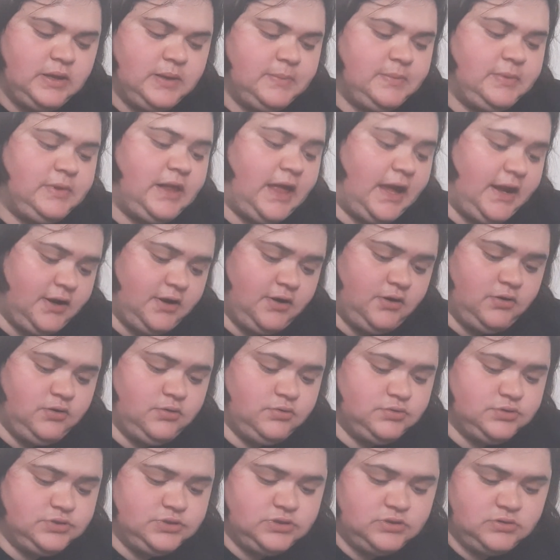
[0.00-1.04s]

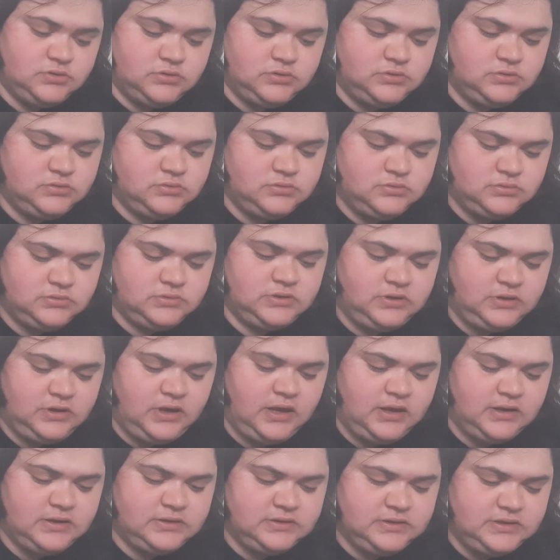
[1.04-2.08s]
placards they're
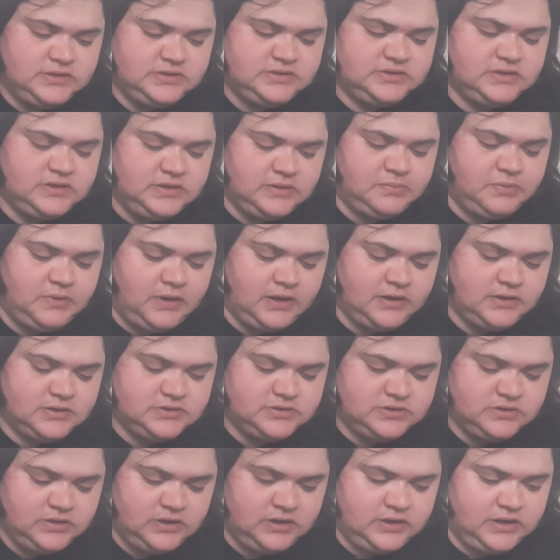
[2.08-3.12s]
not necessarily
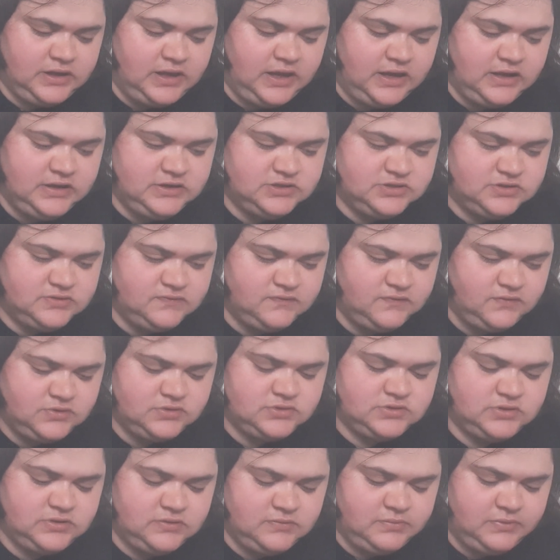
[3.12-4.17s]
placards they're like an Asian
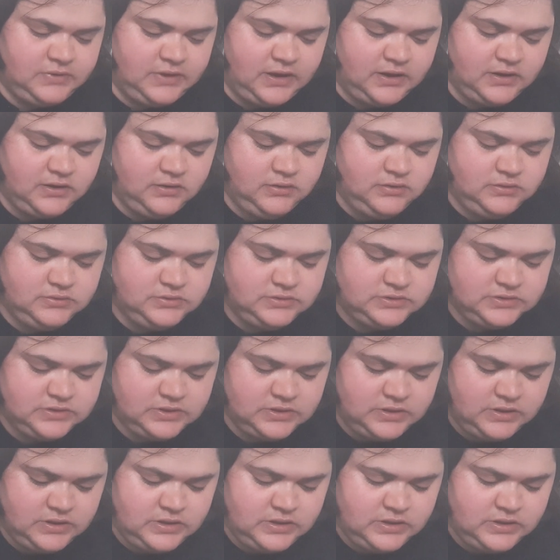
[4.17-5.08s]
version of placards